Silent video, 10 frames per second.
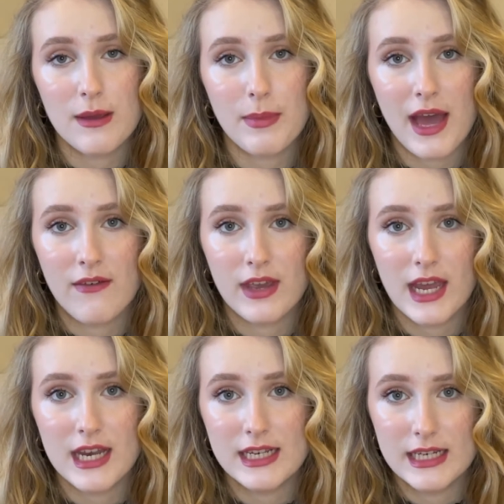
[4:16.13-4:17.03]
having
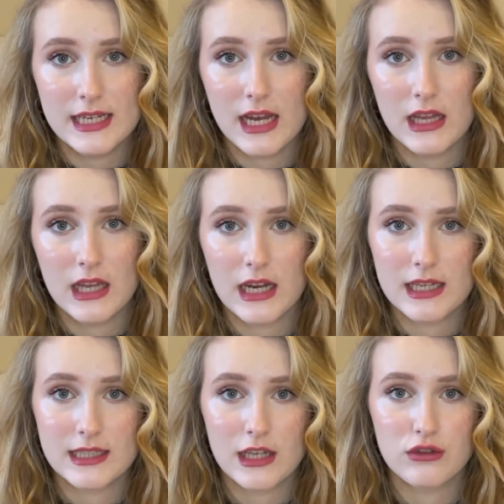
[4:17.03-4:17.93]
any detailing and
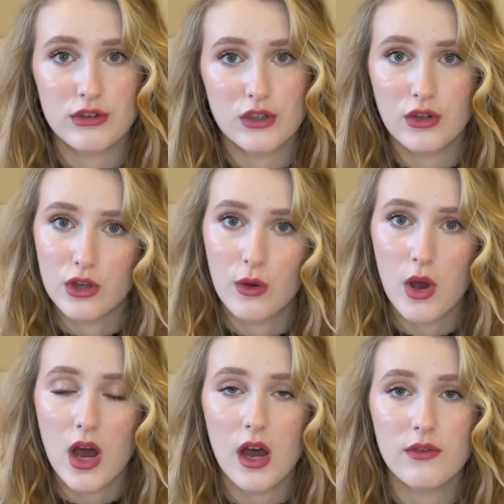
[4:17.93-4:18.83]
accessories on the lower
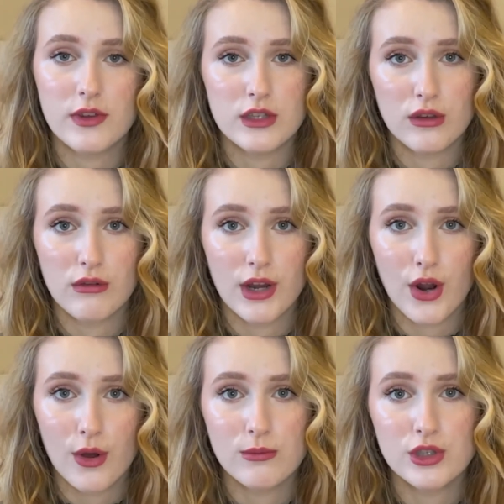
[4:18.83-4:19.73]
half is a great
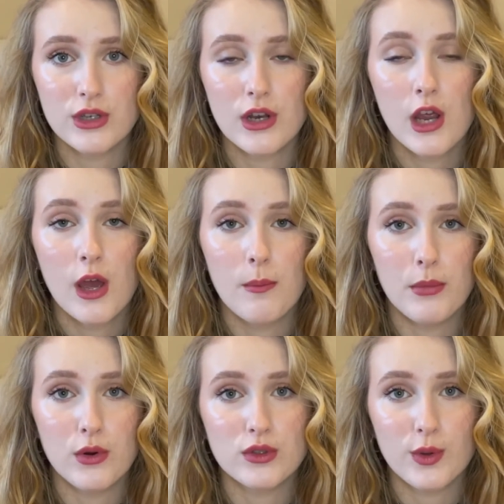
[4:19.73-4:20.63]
option, but
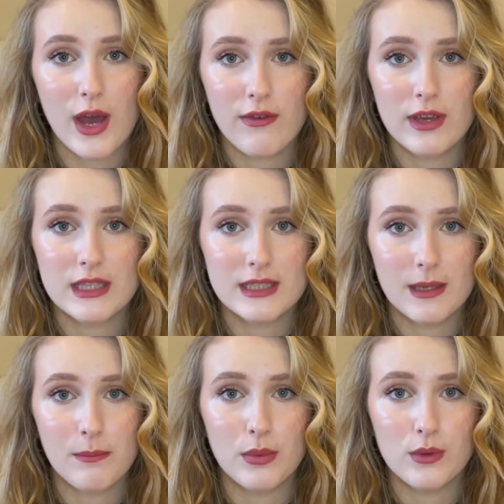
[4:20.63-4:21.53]
also having
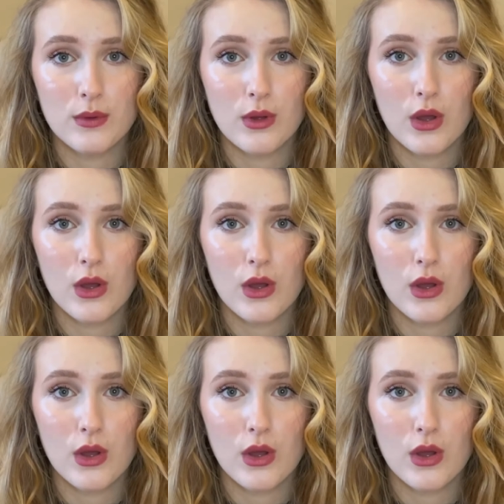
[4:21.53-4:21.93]
simple